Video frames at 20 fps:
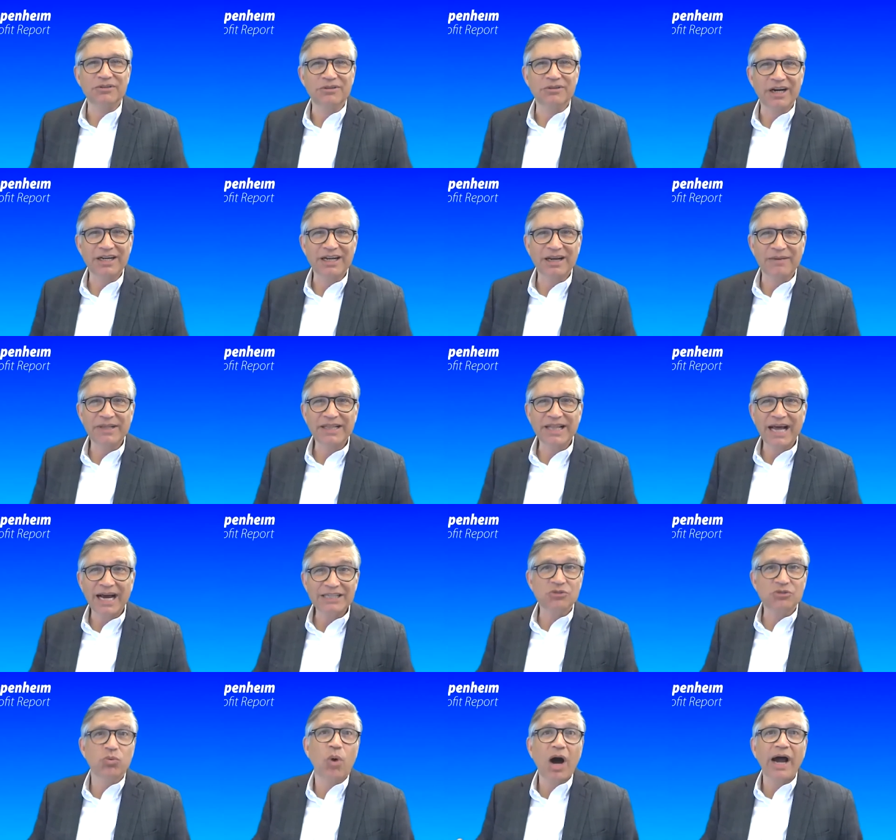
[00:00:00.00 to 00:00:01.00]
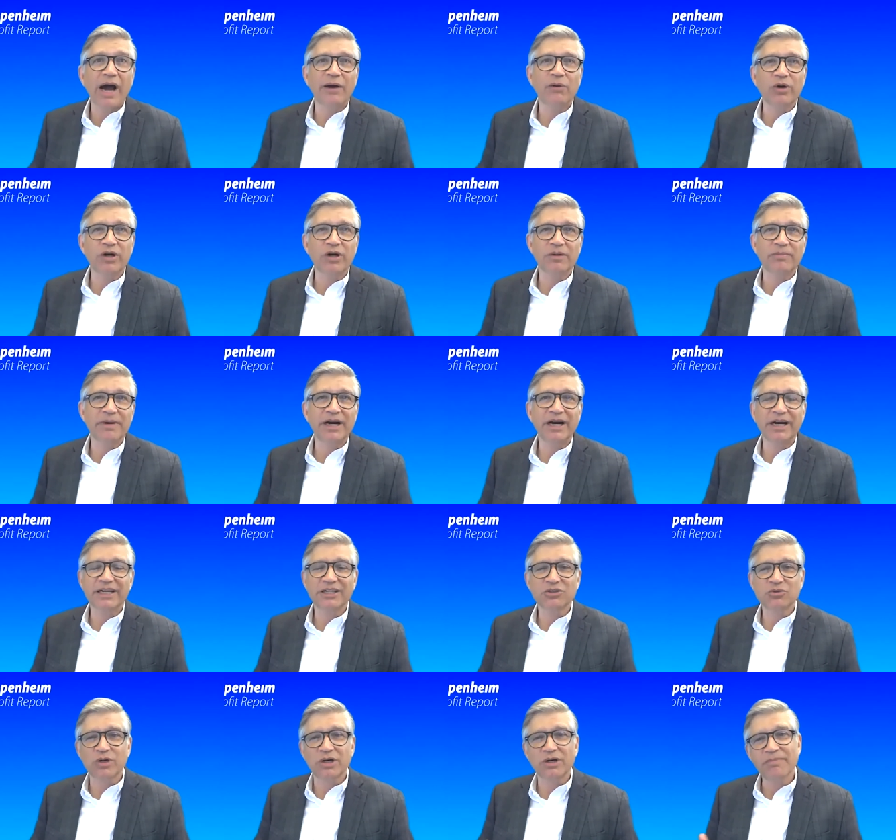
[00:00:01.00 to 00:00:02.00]
right? I mean, that's why we're
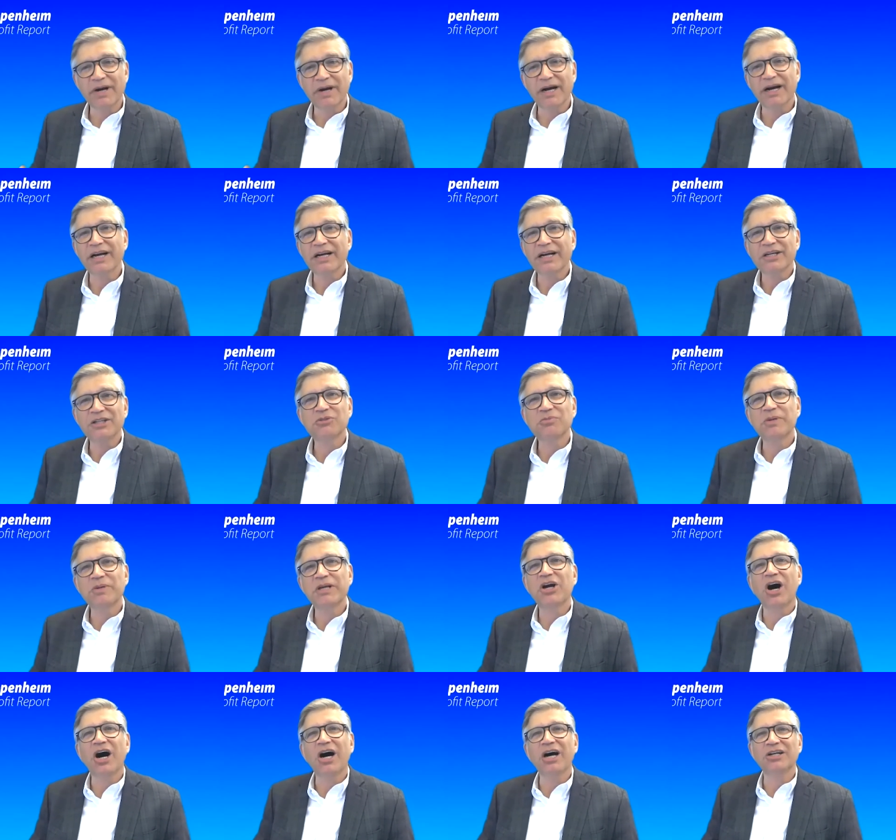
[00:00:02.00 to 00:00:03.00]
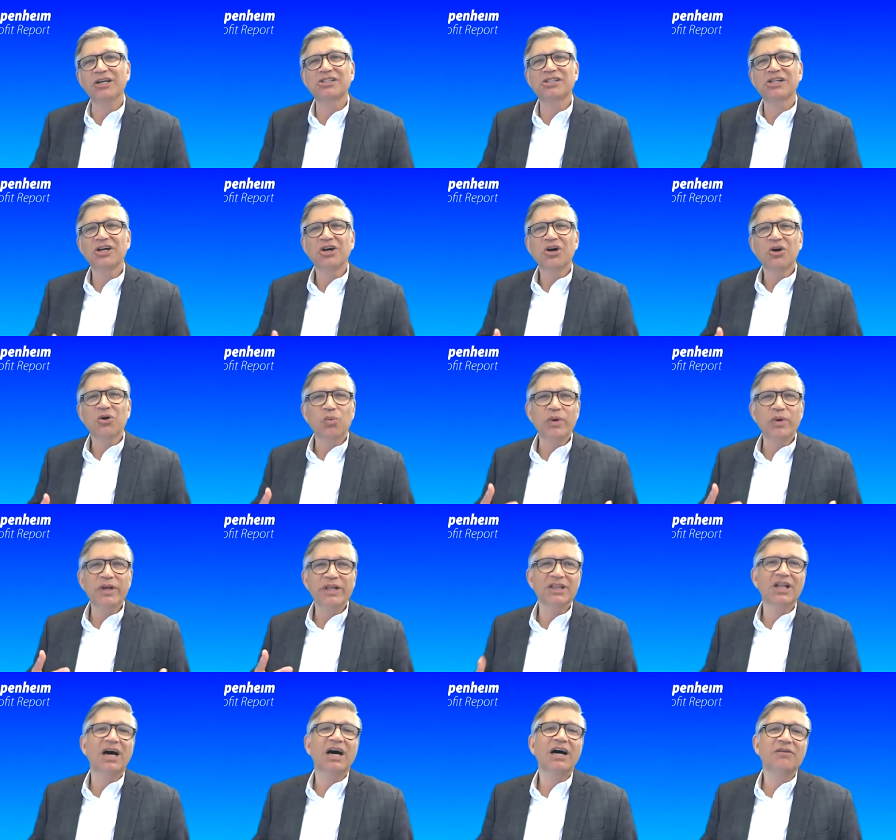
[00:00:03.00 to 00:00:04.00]
Americans. We're Americans because we
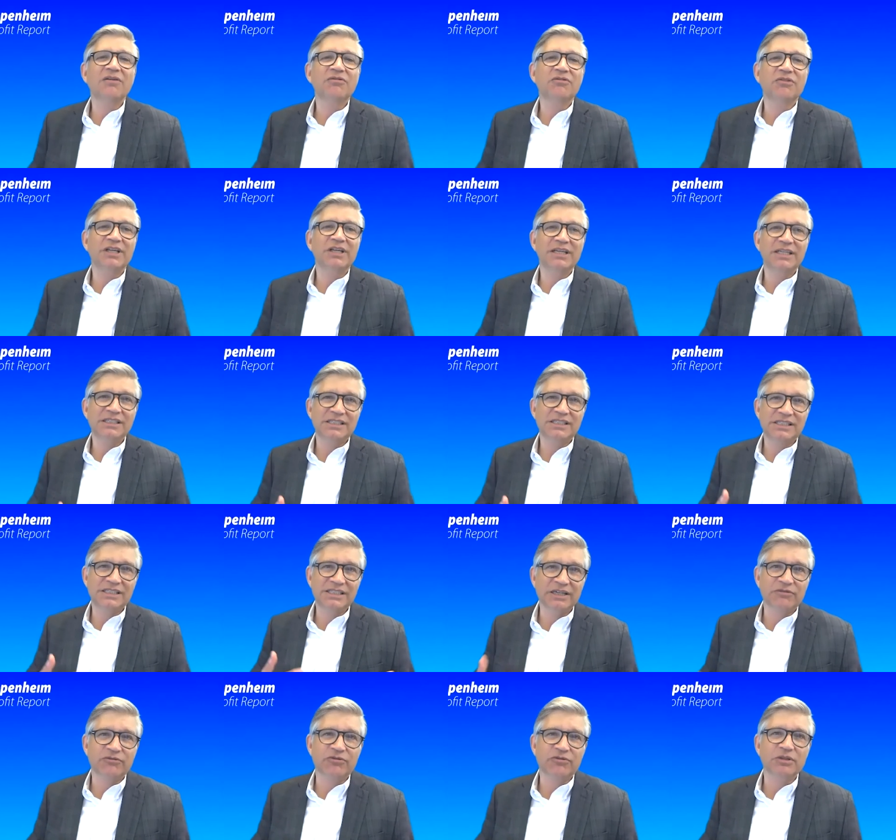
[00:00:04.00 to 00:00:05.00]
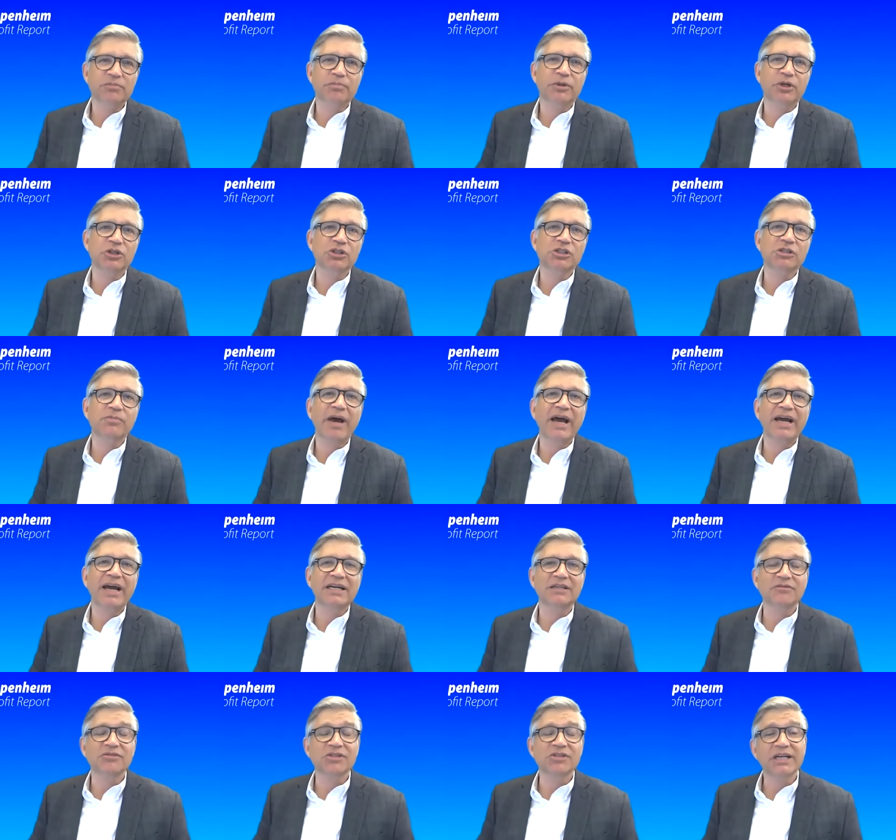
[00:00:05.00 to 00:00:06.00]
love these different
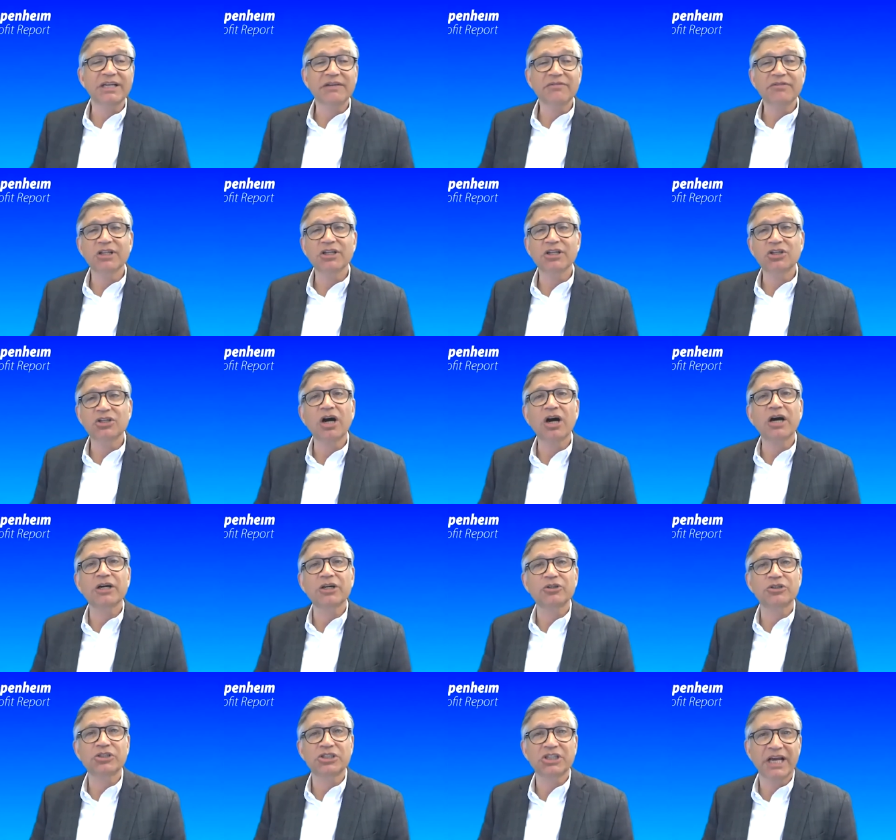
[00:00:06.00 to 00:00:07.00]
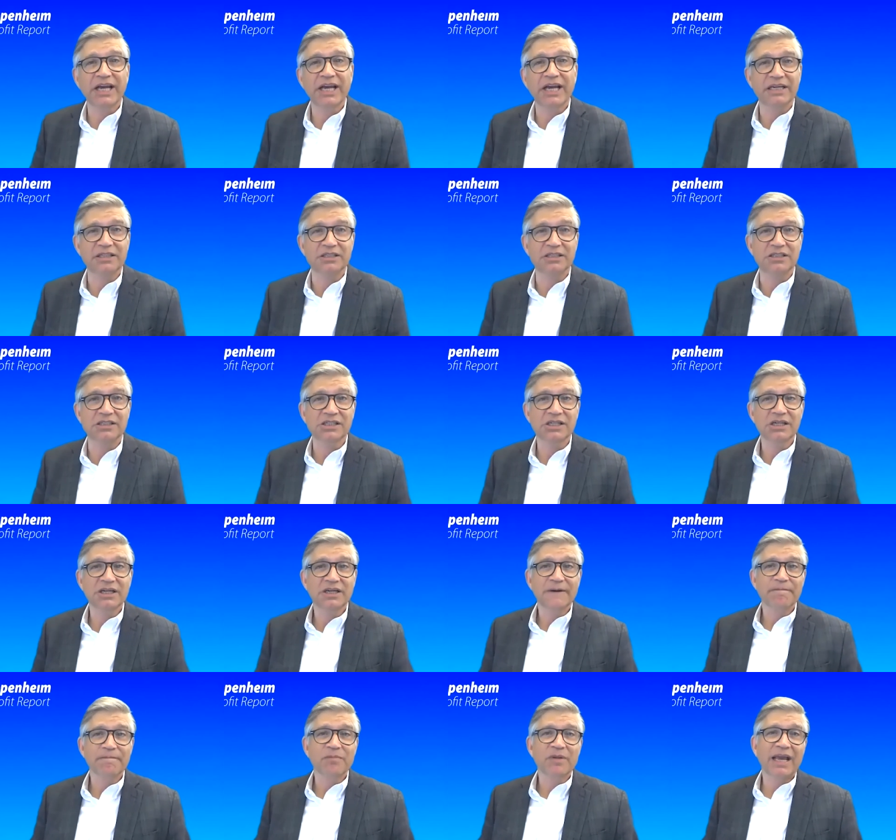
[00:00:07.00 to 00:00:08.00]
perspectives, and even the darker shades
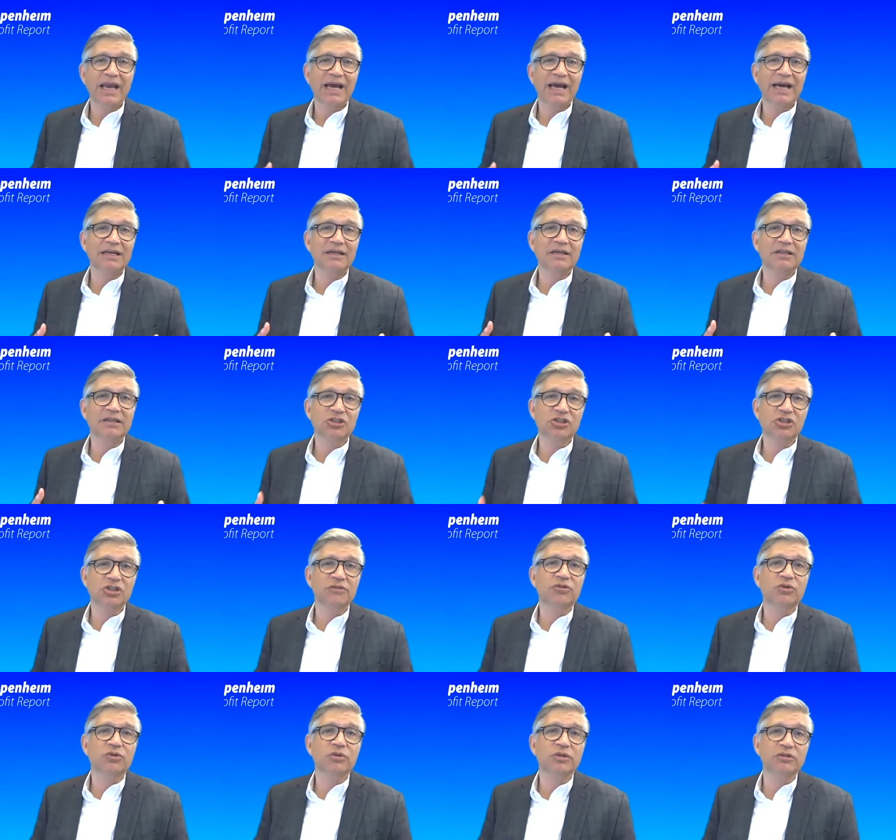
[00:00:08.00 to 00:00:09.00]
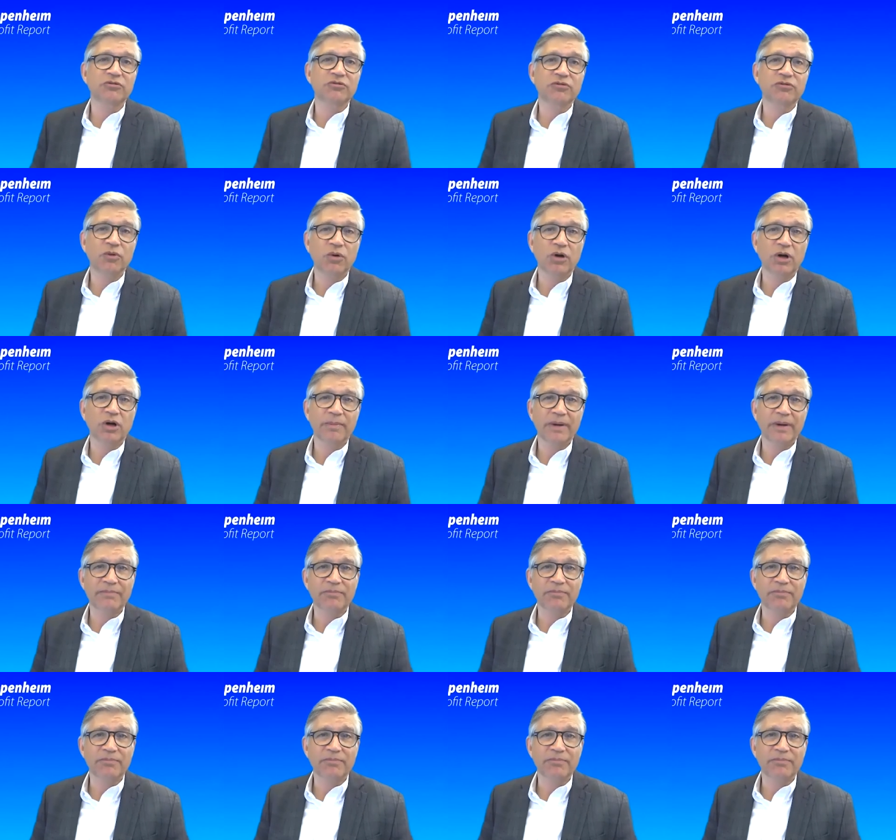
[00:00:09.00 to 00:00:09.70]
can serve to inform and